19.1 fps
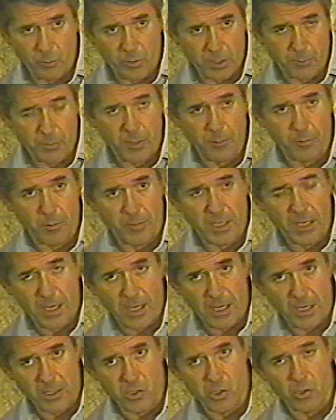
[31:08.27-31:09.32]
but the people
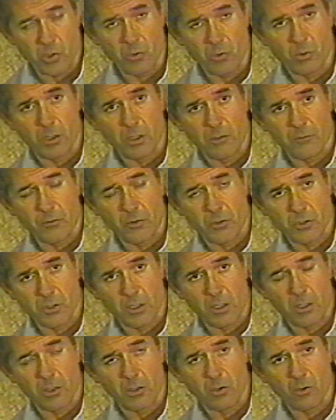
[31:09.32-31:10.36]
behind you, and the first
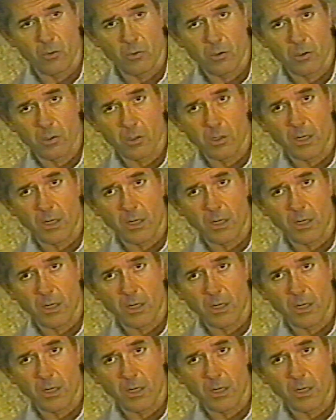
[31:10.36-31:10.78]
thing you know,